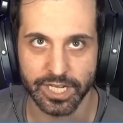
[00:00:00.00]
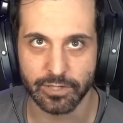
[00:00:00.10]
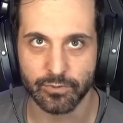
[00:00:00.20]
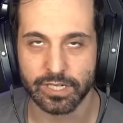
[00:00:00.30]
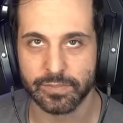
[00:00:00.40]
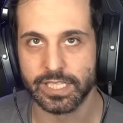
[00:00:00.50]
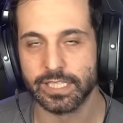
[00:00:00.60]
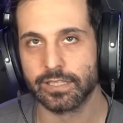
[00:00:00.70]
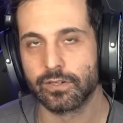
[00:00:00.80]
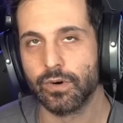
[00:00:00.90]
would have been
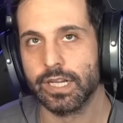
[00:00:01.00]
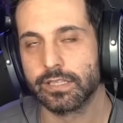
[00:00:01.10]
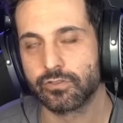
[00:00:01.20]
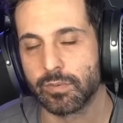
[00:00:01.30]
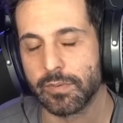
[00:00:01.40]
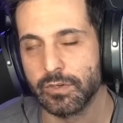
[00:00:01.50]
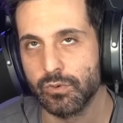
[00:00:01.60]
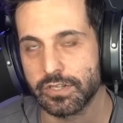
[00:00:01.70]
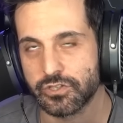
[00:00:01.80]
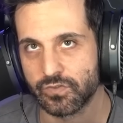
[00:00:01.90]
in quite the trouble. I mean, we
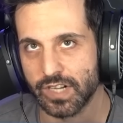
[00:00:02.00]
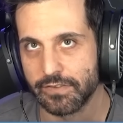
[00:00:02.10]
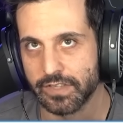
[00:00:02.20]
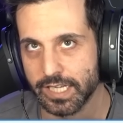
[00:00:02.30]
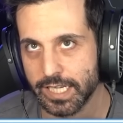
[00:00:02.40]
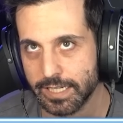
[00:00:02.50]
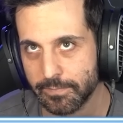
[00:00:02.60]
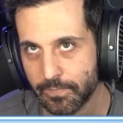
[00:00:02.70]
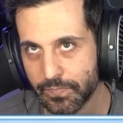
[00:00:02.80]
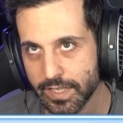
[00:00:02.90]
would have survived the
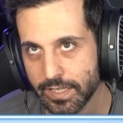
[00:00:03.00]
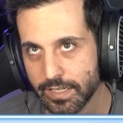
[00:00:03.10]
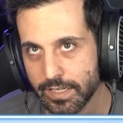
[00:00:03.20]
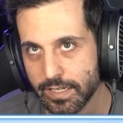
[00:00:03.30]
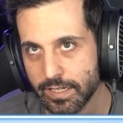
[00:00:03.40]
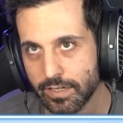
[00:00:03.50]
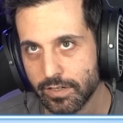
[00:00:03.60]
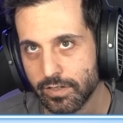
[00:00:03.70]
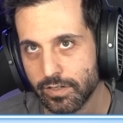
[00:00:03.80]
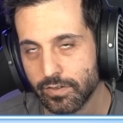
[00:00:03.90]
hit,
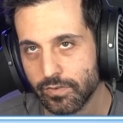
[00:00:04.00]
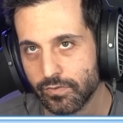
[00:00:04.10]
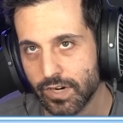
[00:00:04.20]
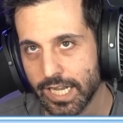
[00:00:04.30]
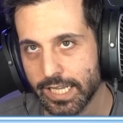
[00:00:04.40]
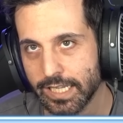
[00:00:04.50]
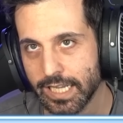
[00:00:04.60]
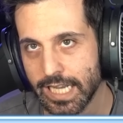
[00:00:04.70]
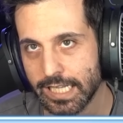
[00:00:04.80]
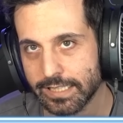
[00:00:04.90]
right?
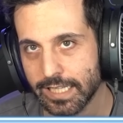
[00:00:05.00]
And